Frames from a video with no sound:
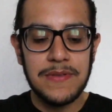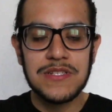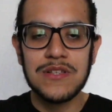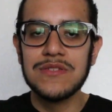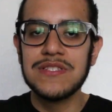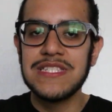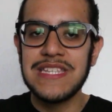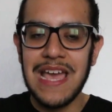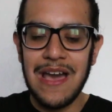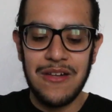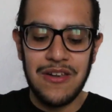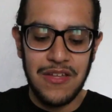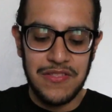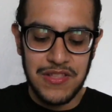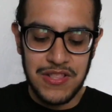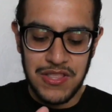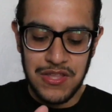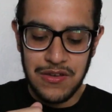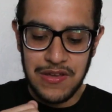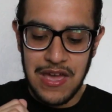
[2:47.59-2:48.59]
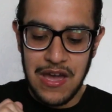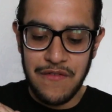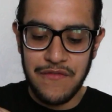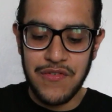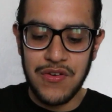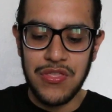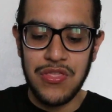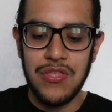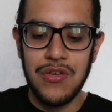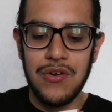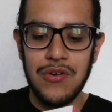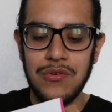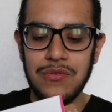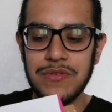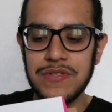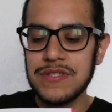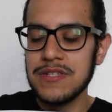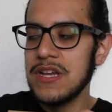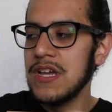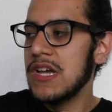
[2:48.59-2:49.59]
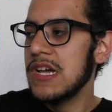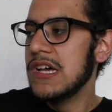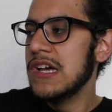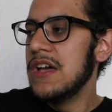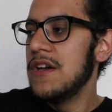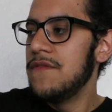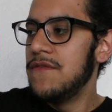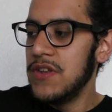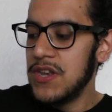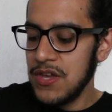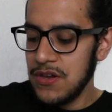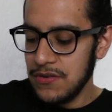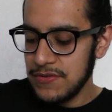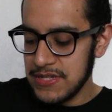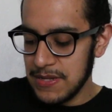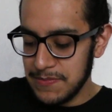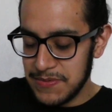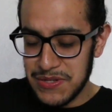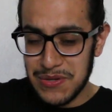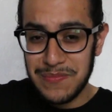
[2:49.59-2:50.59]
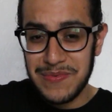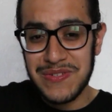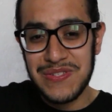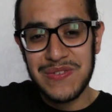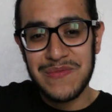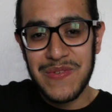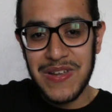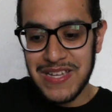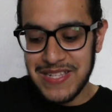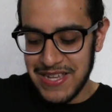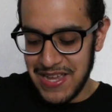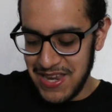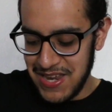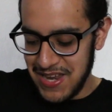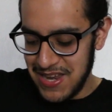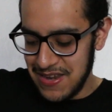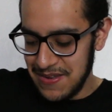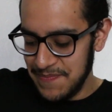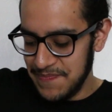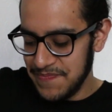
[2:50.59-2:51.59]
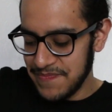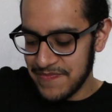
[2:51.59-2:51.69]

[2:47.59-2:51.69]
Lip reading: So stay out on the lookout for those videos. I'm super, super excited.